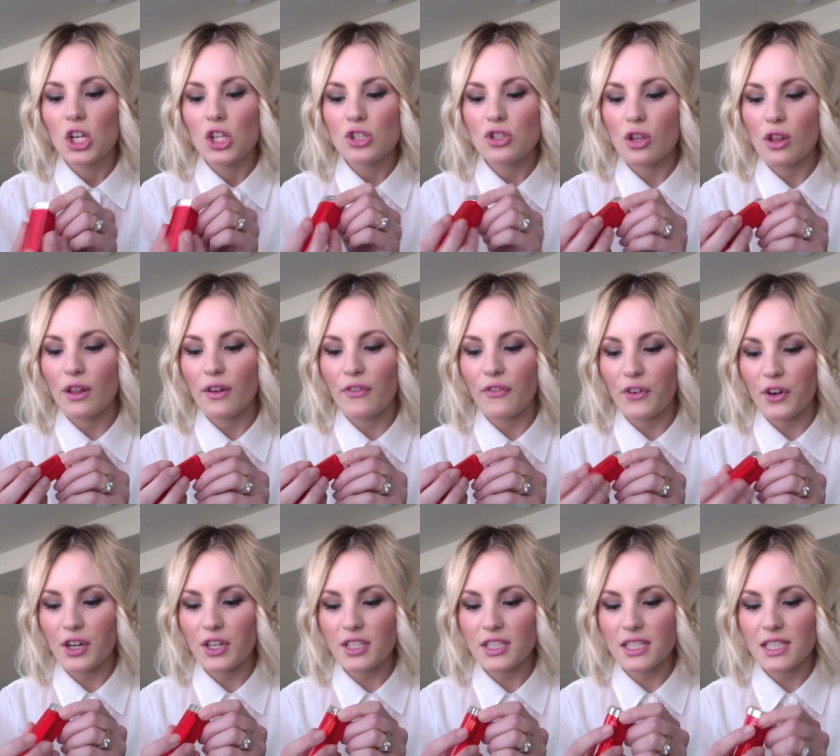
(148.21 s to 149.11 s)
So the
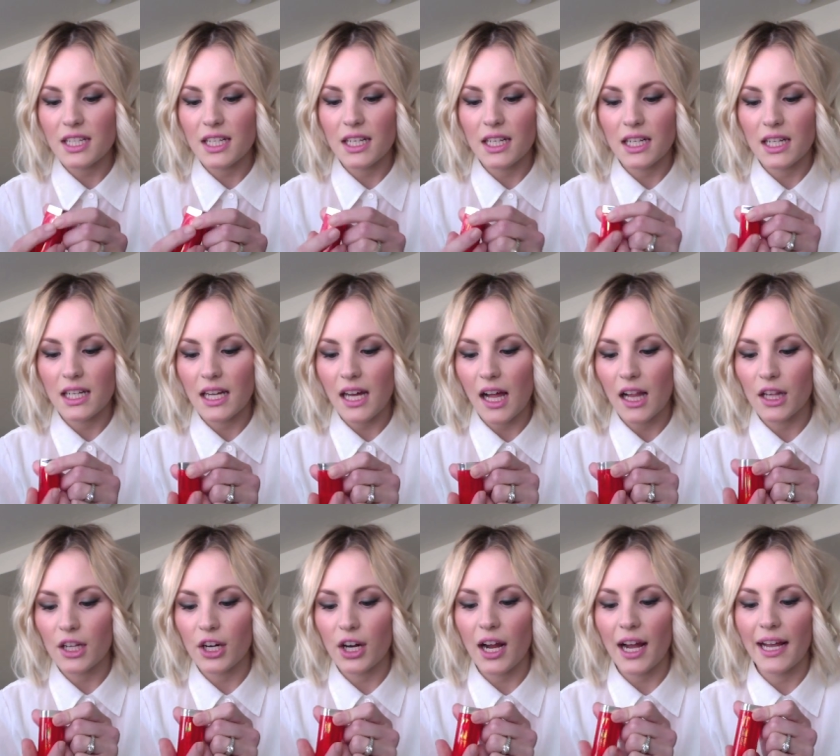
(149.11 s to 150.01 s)
first
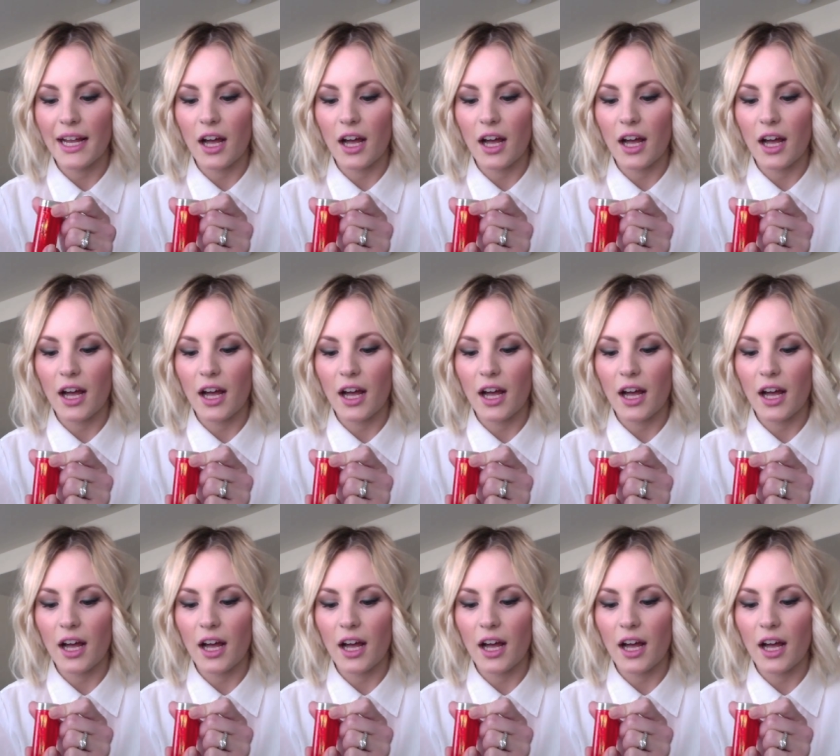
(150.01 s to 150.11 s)
color I